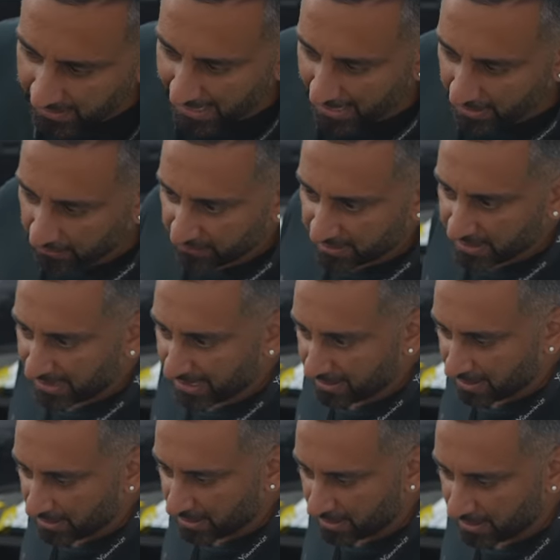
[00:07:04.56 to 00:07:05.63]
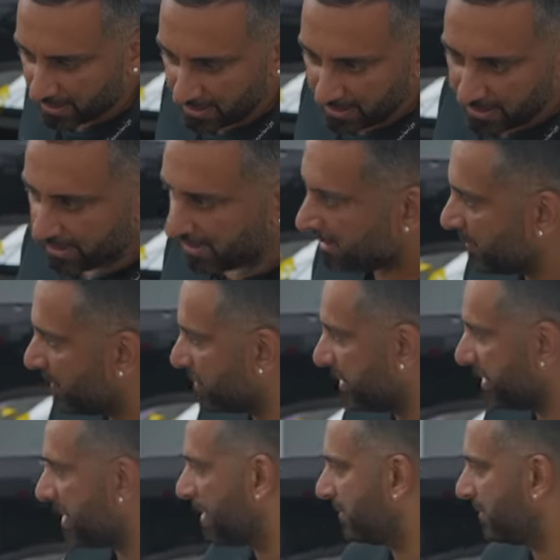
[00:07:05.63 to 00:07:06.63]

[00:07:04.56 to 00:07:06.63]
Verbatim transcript: Yeah, and obviously the we took the